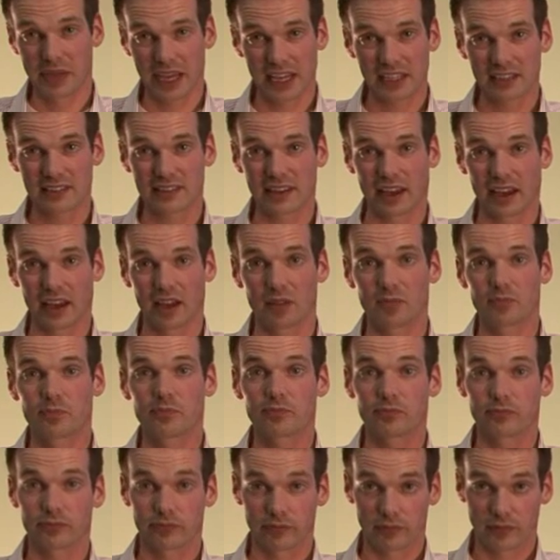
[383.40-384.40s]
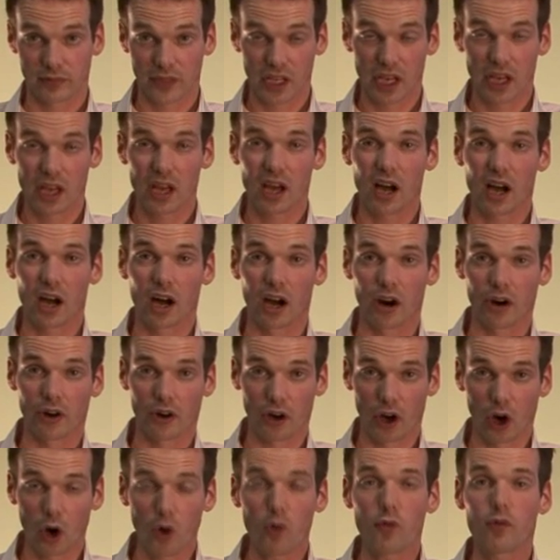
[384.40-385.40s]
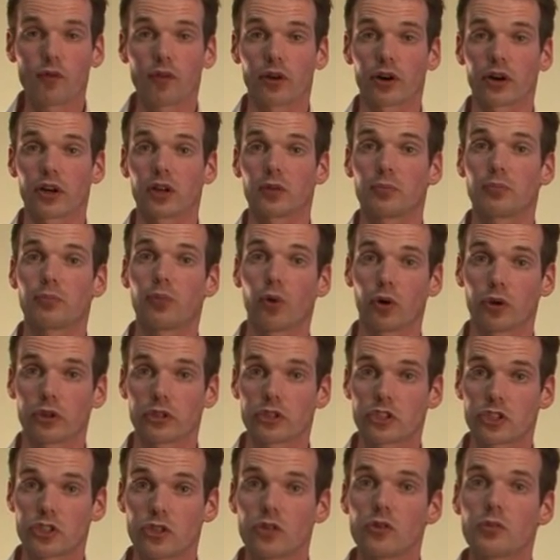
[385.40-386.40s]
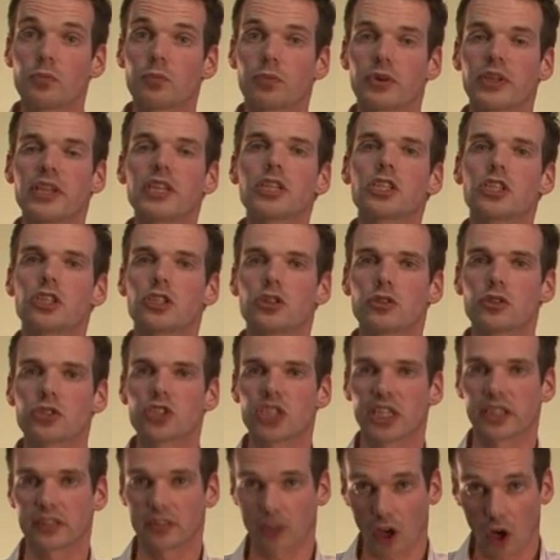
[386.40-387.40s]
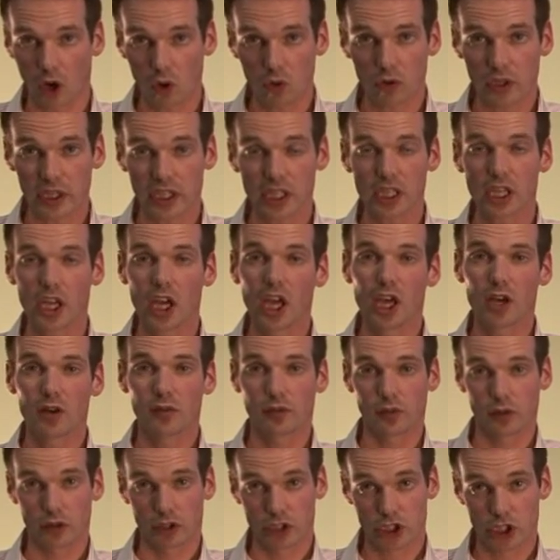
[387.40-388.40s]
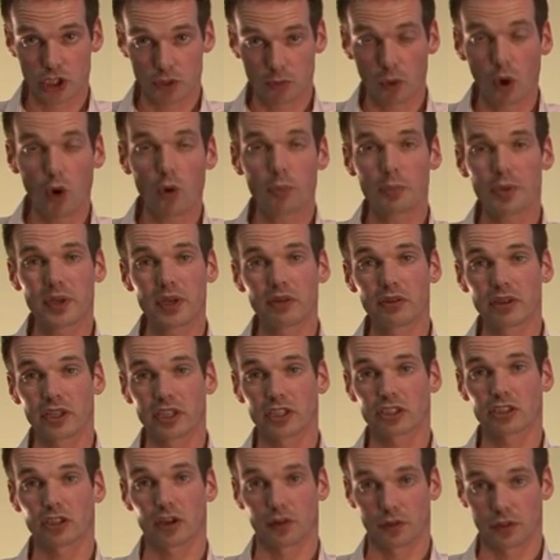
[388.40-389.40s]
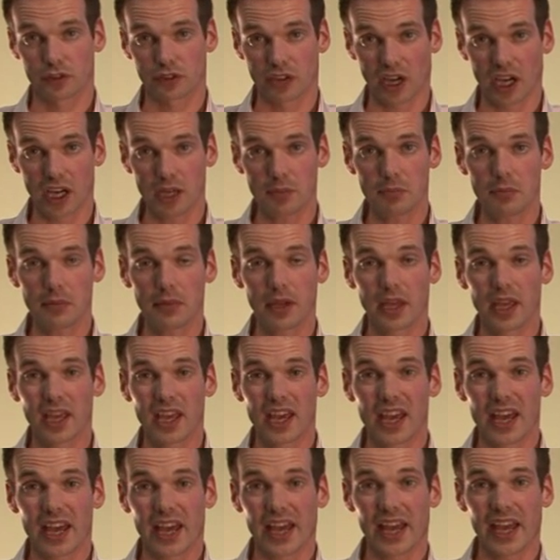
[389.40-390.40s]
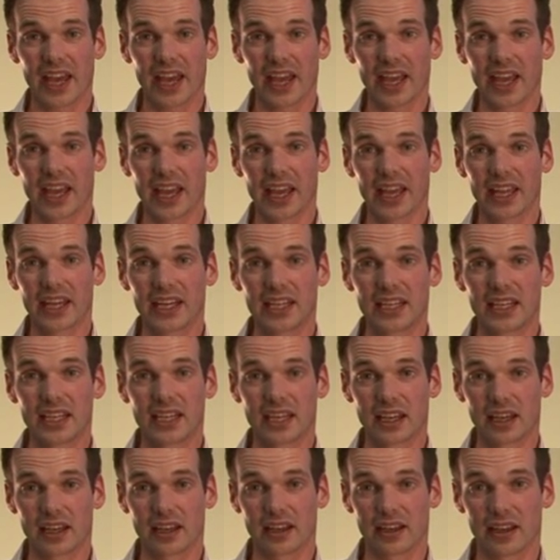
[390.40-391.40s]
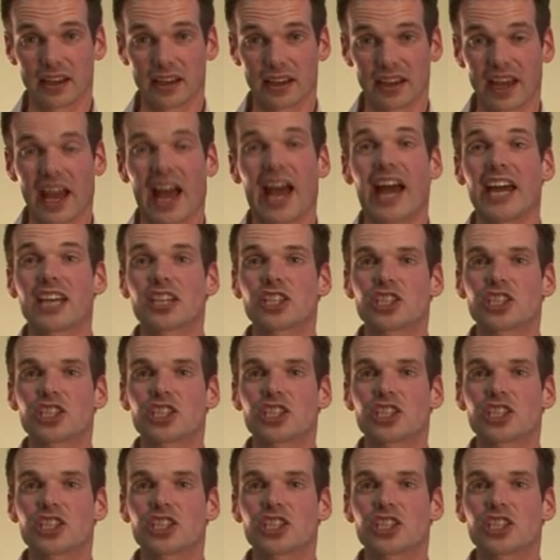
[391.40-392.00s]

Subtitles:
beta are over 0.2, please use it only for a small period of time, and in